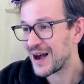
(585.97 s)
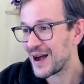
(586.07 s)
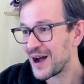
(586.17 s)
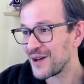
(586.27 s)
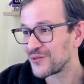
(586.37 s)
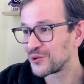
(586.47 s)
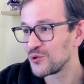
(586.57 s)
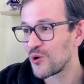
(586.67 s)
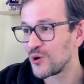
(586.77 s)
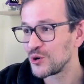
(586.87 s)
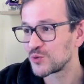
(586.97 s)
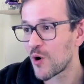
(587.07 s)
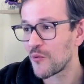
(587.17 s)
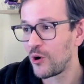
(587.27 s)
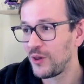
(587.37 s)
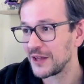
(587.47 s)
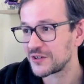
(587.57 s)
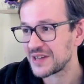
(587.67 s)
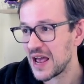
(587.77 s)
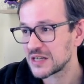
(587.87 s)
I thought you swap all
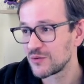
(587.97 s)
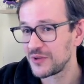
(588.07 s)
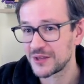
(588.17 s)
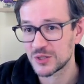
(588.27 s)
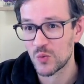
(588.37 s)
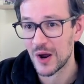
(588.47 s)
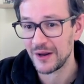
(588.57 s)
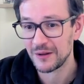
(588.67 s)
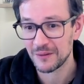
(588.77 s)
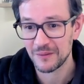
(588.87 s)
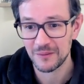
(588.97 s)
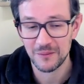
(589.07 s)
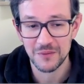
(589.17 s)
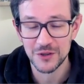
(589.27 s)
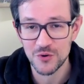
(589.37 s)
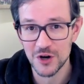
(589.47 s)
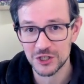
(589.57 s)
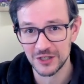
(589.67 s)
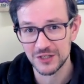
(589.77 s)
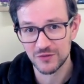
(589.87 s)
letters X with letters Y, but you
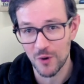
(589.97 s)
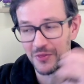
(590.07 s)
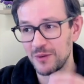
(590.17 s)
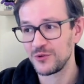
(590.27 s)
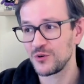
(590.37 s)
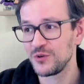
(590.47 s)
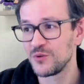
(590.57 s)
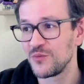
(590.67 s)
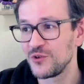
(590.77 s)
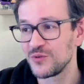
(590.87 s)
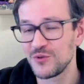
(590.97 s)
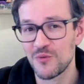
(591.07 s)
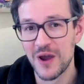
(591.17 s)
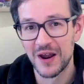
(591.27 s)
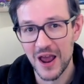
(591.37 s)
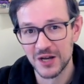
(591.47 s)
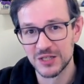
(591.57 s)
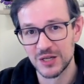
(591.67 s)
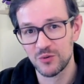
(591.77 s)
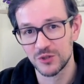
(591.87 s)
actually swap them. You make
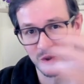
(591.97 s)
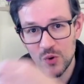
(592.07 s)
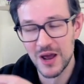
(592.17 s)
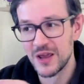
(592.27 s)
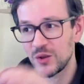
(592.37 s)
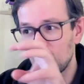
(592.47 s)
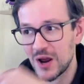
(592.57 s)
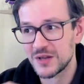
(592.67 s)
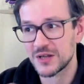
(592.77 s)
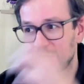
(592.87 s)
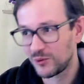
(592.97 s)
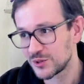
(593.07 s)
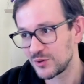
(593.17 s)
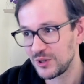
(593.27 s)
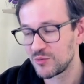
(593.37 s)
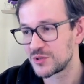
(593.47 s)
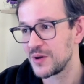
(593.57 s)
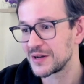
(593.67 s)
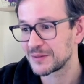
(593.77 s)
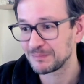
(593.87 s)
X equals to Y and Y is equals
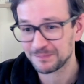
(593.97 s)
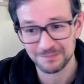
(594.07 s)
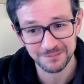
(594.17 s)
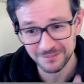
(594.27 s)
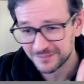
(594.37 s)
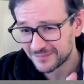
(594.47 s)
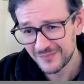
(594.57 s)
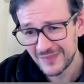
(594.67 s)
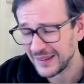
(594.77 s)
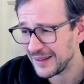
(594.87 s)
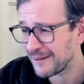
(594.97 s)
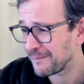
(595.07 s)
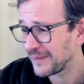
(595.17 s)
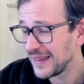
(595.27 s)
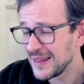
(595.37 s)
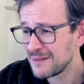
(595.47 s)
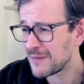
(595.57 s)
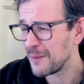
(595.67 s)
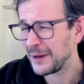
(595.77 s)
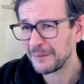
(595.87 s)
to X. Yeah,
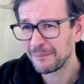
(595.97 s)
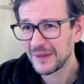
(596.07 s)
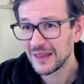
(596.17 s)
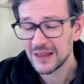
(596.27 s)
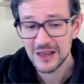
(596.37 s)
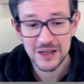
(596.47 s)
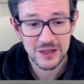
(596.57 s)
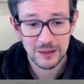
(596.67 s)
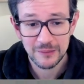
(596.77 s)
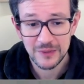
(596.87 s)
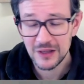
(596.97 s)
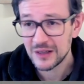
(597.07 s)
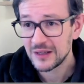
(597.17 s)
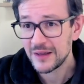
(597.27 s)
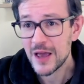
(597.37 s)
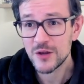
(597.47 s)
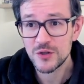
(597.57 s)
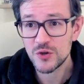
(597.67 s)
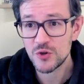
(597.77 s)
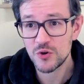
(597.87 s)
my bad. Yeah,
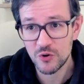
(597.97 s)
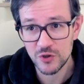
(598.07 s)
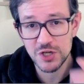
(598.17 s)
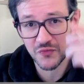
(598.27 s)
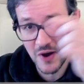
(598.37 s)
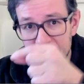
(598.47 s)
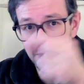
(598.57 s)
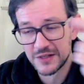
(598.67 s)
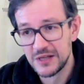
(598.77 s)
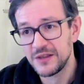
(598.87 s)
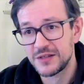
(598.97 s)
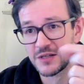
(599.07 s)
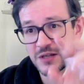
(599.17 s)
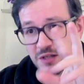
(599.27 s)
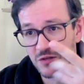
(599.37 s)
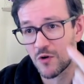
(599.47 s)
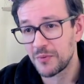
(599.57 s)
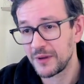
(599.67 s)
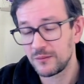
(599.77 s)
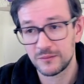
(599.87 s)
you can just find the indices and
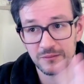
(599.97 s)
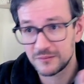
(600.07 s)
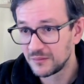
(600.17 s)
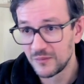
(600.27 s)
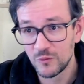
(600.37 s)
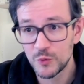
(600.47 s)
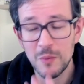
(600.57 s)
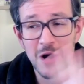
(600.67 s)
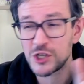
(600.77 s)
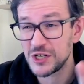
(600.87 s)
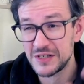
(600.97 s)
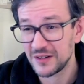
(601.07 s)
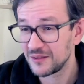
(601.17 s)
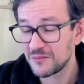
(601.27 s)
swap them. Would be much easier,